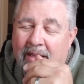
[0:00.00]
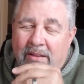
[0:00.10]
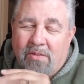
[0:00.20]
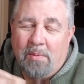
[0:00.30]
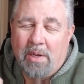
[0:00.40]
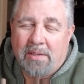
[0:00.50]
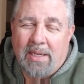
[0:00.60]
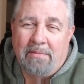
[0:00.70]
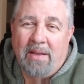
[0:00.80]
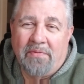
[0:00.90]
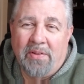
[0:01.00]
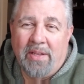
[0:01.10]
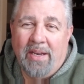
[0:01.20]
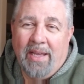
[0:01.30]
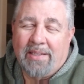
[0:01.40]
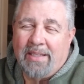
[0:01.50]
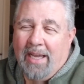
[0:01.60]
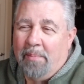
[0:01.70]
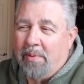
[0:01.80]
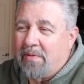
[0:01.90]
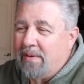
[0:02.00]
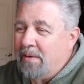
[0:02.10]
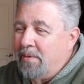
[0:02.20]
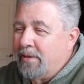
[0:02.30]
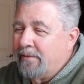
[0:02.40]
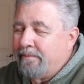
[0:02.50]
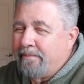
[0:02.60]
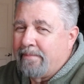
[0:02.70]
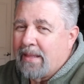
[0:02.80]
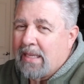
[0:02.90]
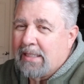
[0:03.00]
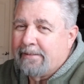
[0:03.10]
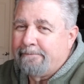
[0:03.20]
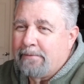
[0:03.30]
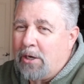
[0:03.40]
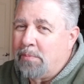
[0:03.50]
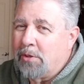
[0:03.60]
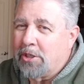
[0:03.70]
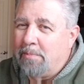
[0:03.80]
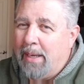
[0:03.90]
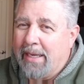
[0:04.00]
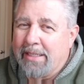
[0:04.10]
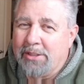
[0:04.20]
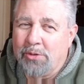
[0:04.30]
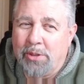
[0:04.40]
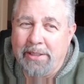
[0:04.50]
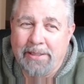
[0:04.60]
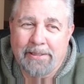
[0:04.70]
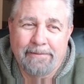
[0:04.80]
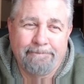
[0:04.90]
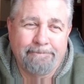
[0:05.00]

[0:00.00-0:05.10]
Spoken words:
So I'm going to save that for the next episode. Hope you'll come back and join us.